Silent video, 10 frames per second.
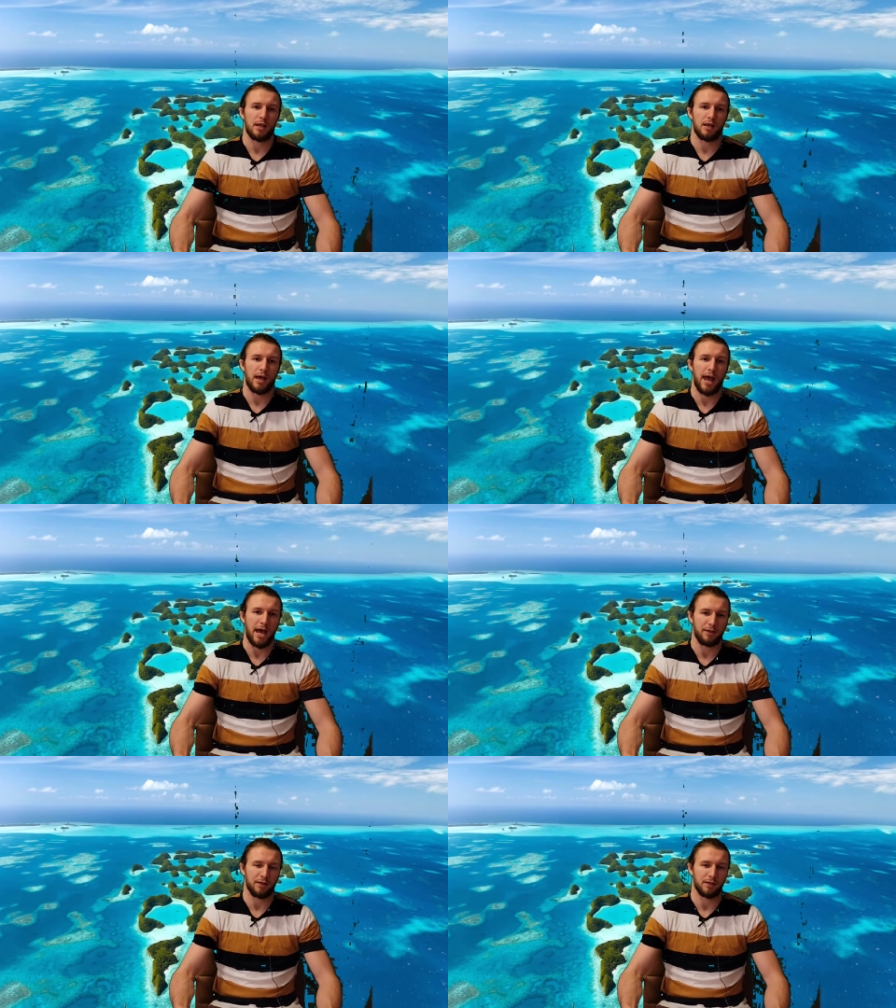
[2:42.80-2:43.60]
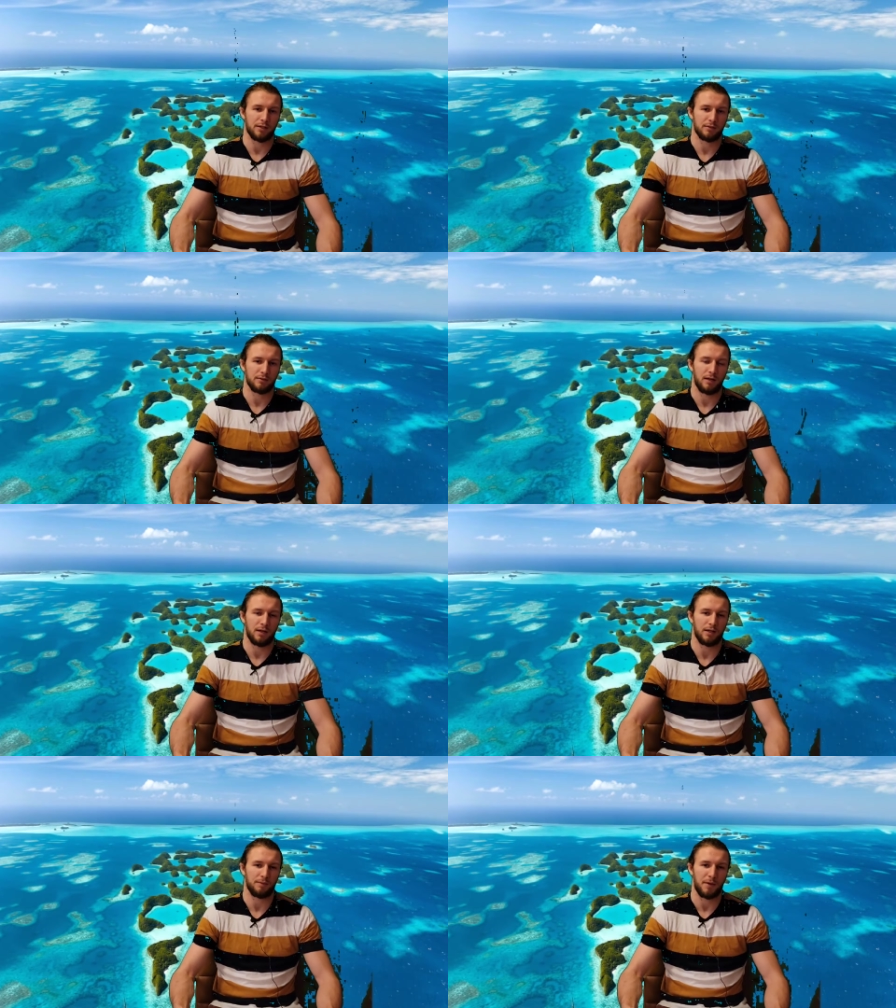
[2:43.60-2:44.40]
Heather,
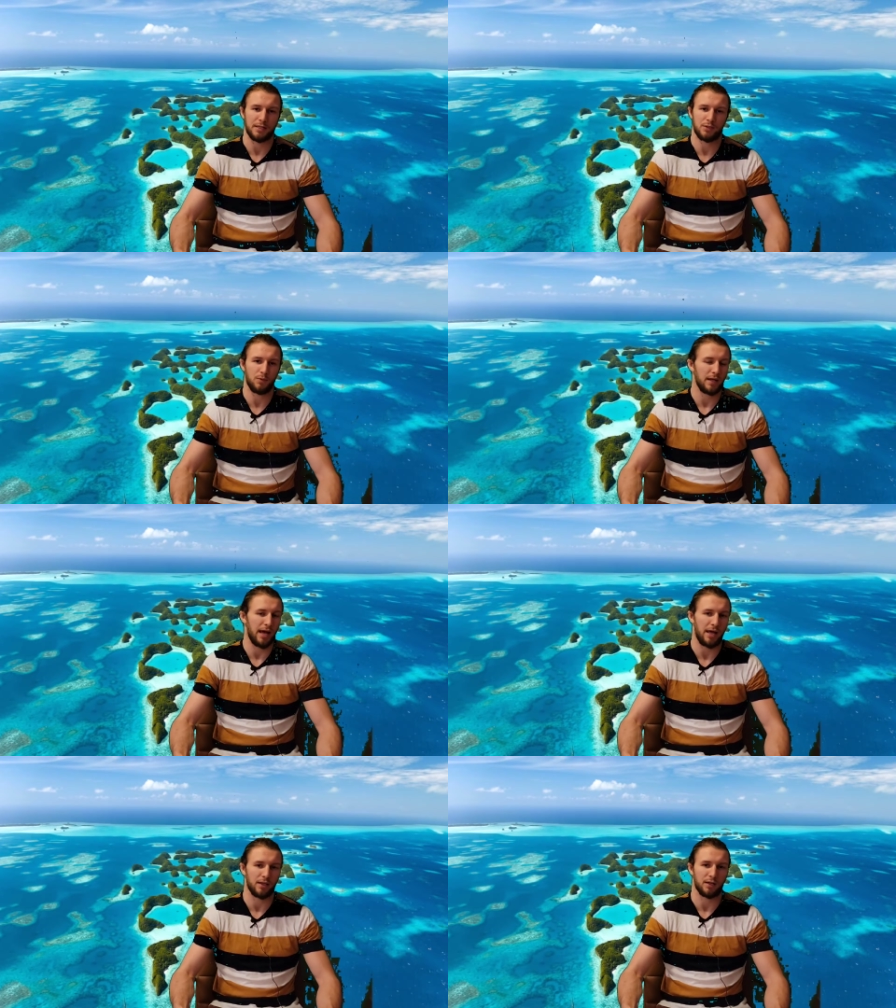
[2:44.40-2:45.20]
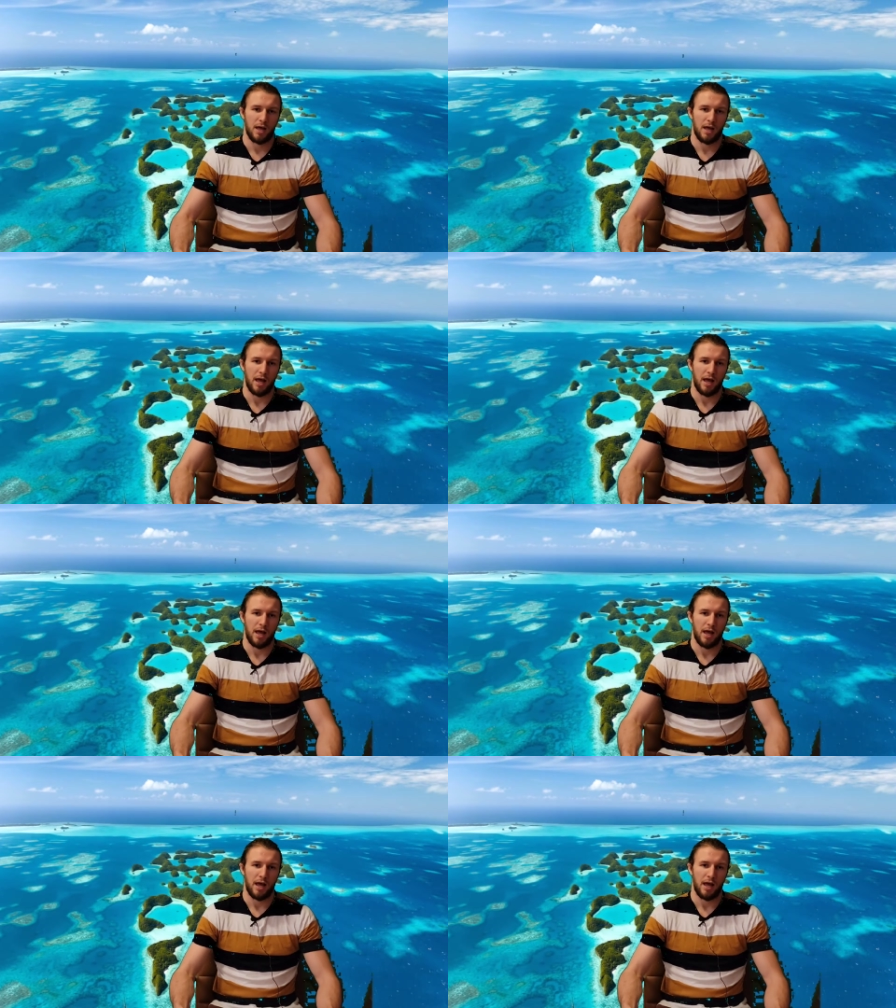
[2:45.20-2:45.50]
oh, my sweet Heather.